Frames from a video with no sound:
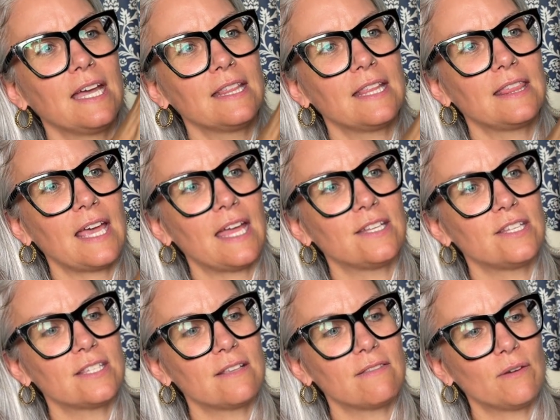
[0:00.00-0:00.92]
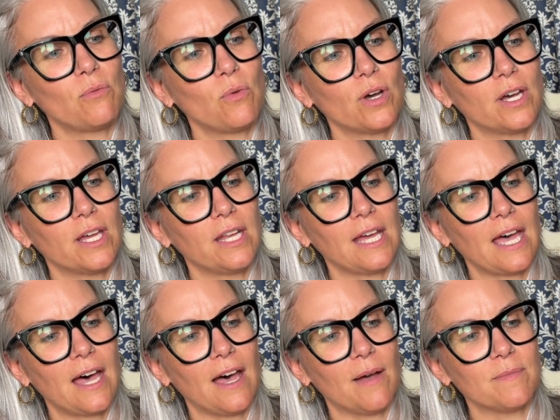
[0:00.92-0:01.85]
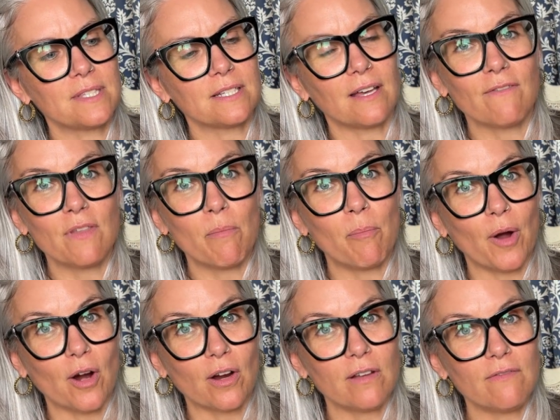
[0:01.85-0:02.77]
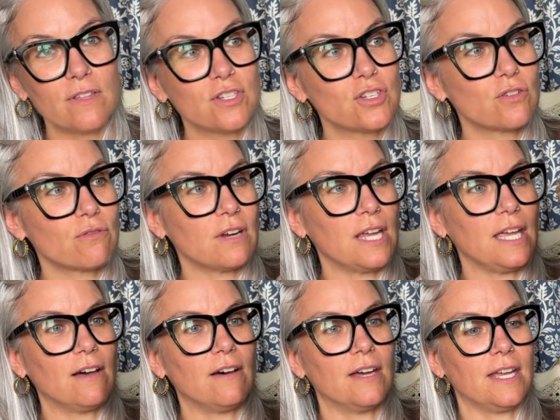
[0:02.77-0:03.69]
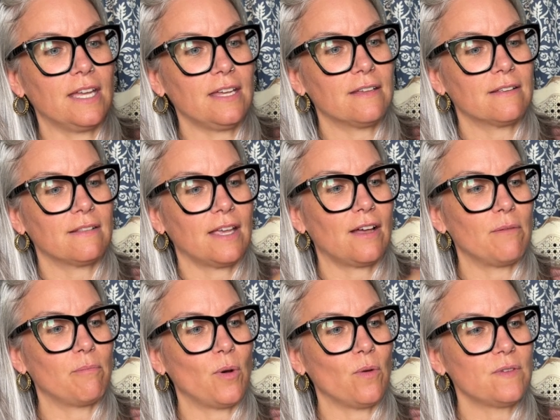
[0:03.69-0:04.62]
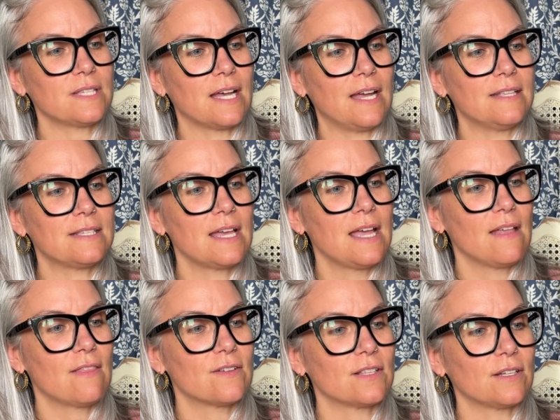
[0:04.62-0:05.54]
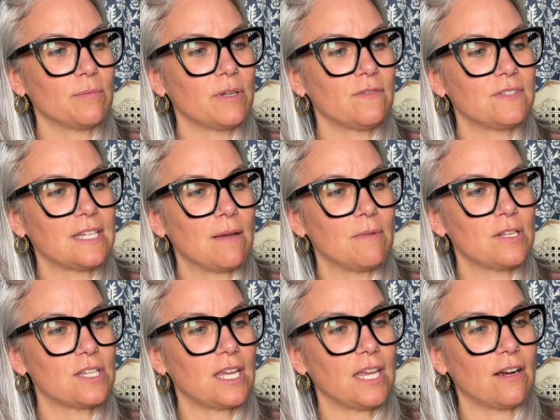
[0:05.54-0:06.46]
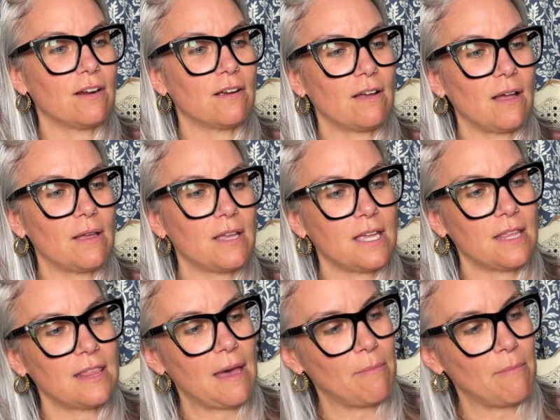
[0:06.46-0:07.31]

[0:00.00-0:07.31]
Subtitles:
that the edges of the wood still have the bark of the tree on it, like on both sides. There's a little bit of damage here. That